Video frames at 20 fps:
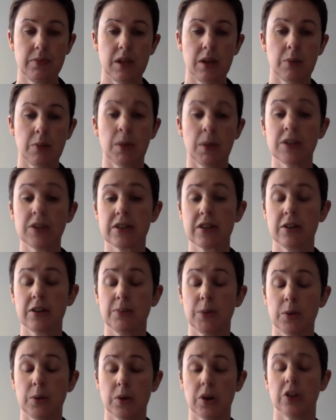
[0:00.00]
Most
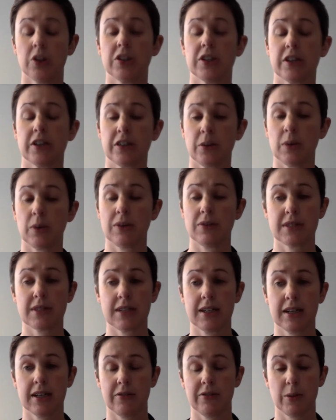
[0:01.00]
poor conduct that we've
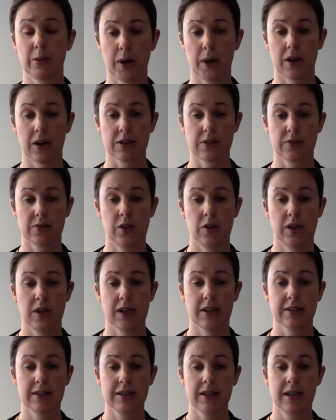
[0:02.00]
seen over the past few
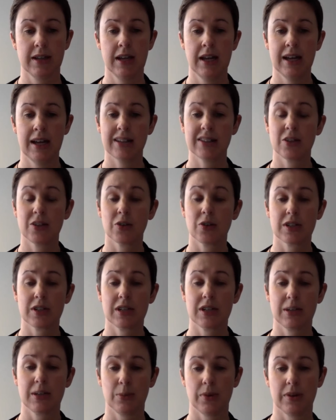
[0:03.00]
years is not
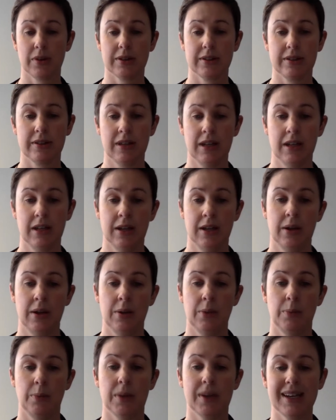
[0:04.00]
deliberate,
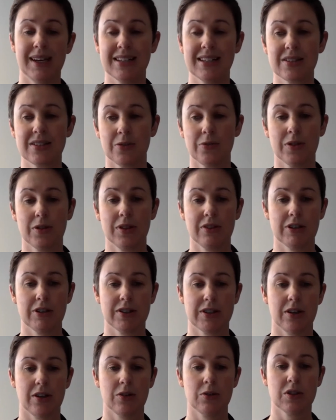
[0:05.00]
but it is often the
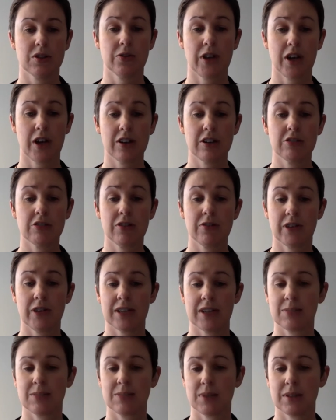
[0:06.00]
result of
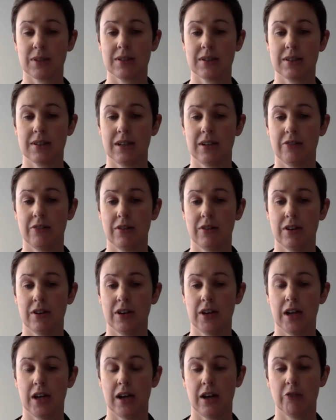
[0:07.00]
underinvestment in
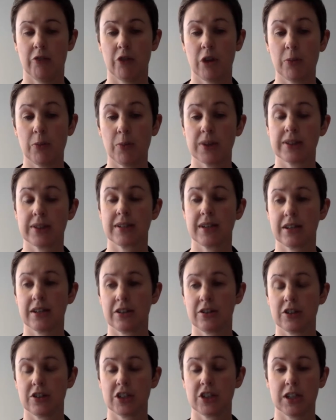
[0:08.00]
robust
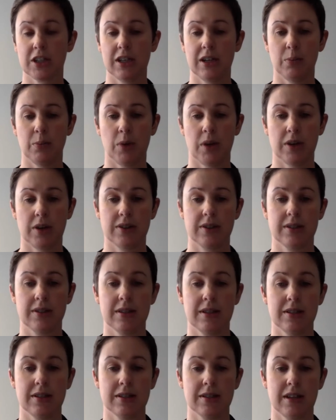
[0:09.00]
technology and
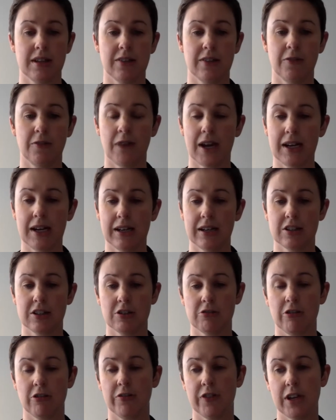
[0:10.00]
processes and the failure
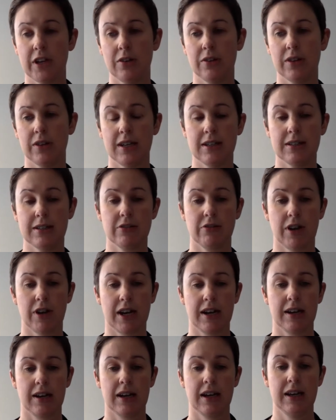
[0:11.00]
to review these
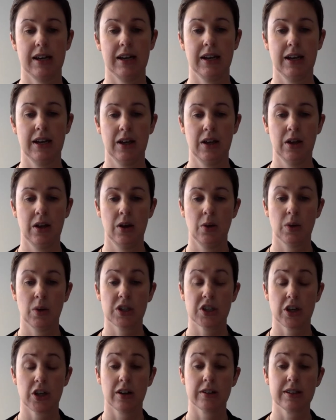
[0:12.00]
regularly, which
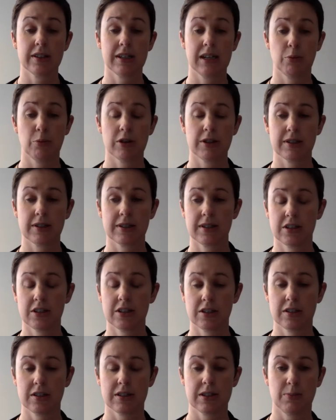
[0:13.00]
are deliberate
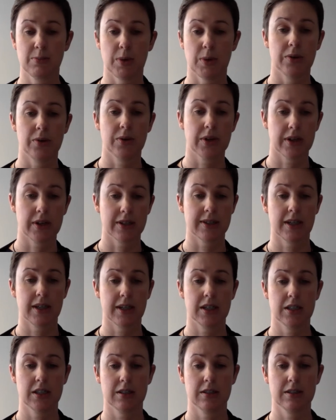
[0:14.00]
decisions by
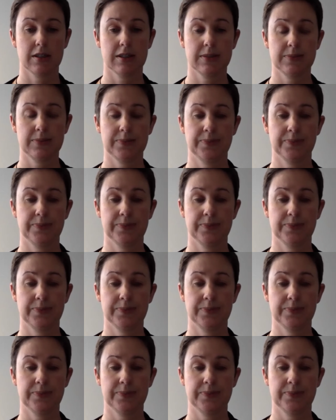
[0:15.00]
organisations.